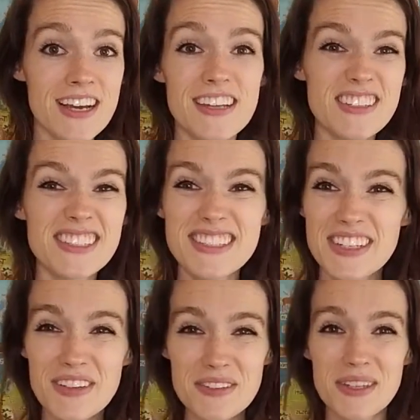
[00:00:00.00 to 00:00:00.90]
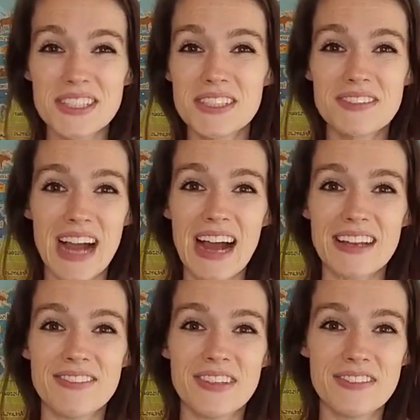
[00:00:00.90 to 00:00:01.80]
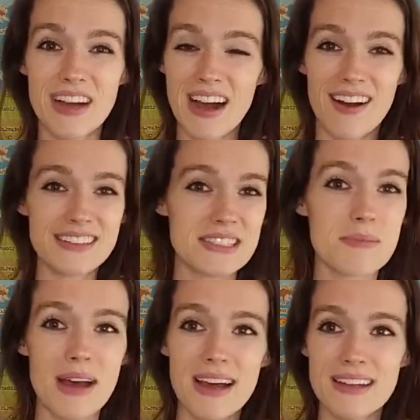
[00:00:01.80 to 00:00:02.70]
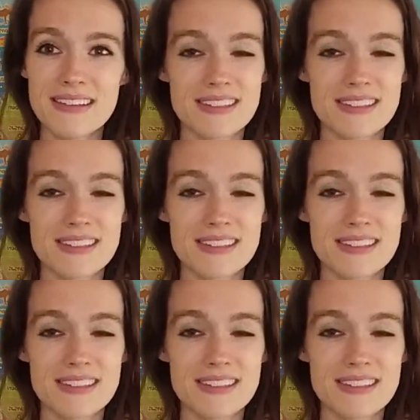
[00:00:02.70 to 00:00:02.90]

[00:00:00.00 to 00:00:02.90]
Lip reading: So just use what you've got. If you've got art supplies,